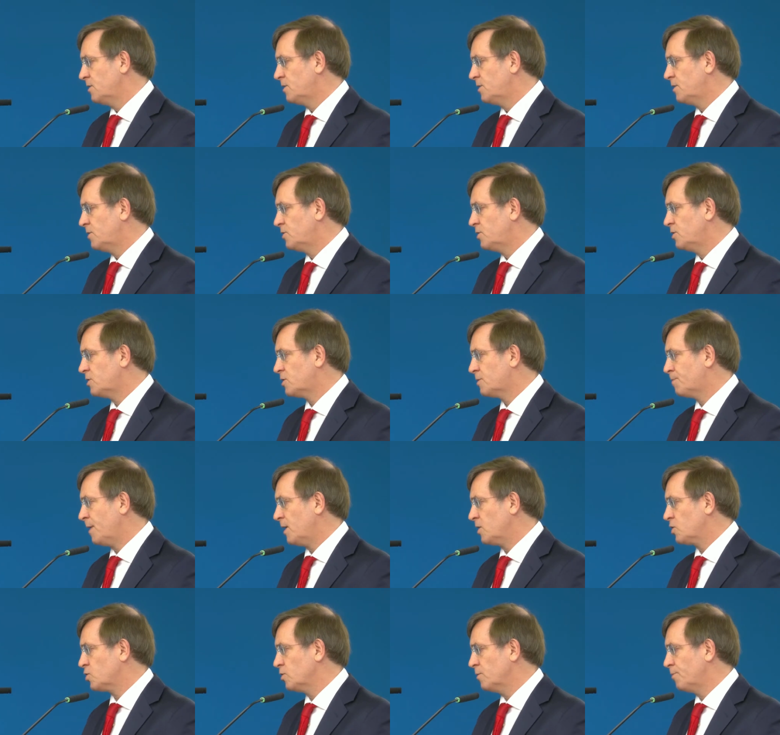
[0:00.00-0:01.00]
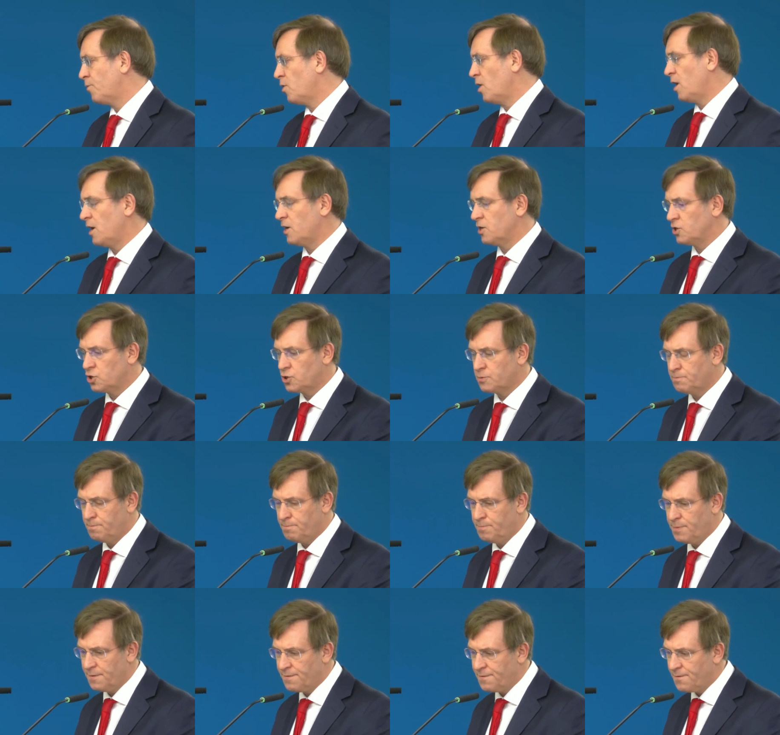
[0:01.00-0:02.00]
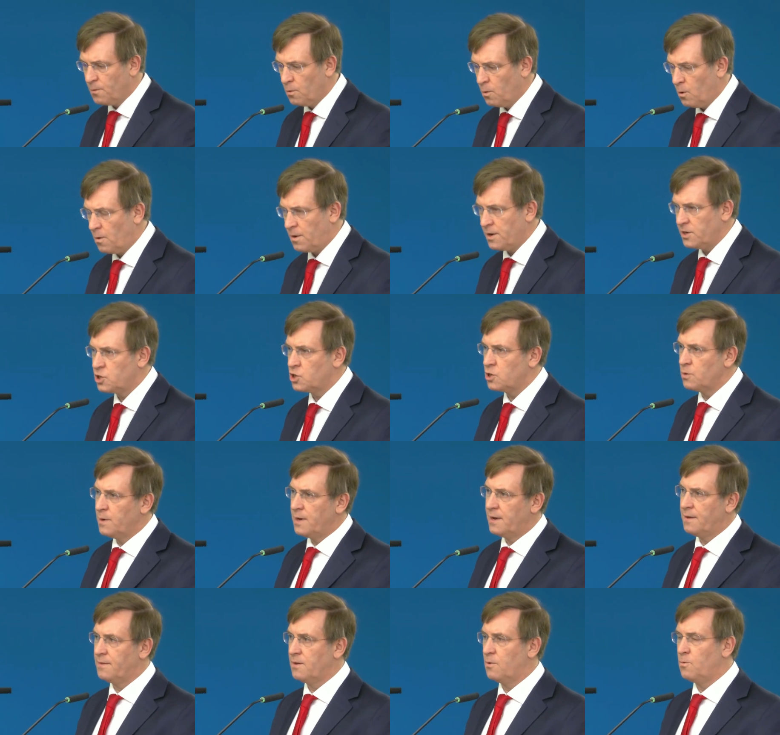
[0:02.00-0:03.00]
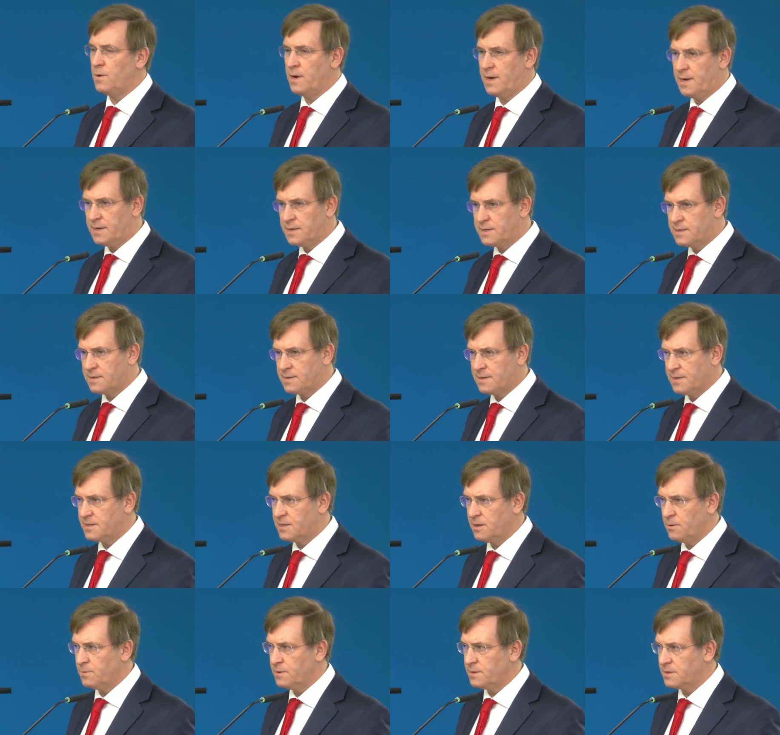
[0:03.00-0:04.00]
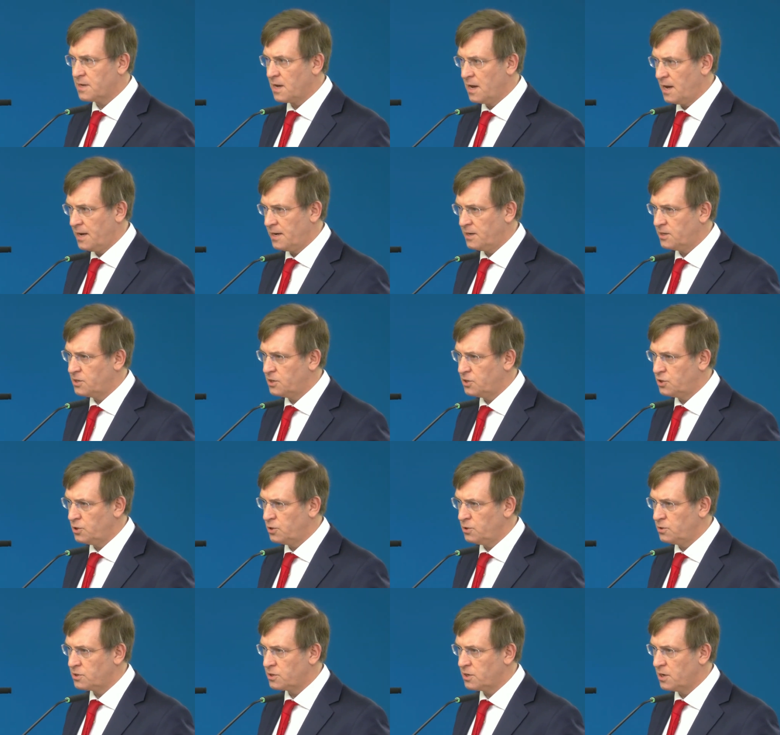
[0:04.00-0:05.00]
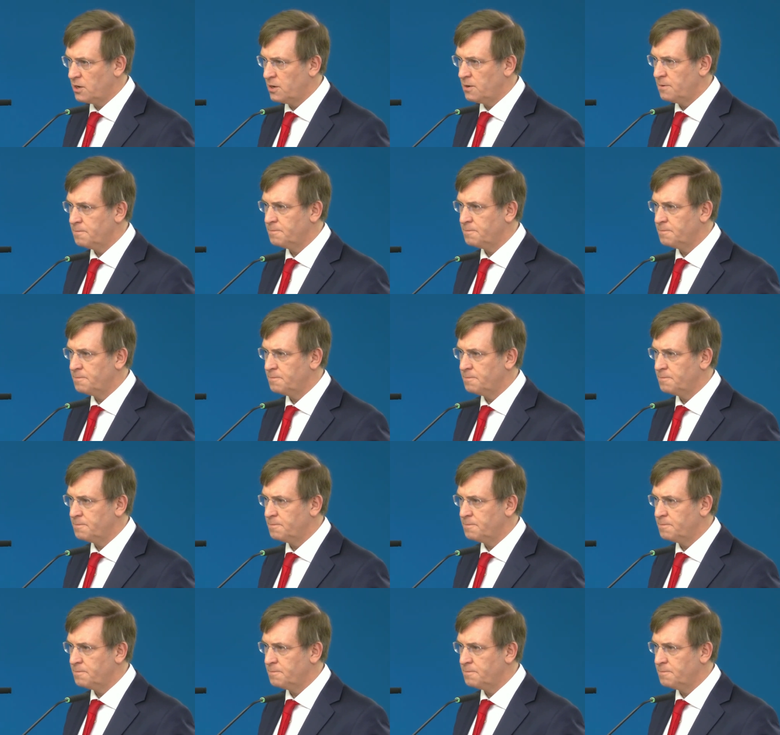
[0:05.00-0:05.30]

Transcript: to Special Branch before issuing the writs that it was going to do so?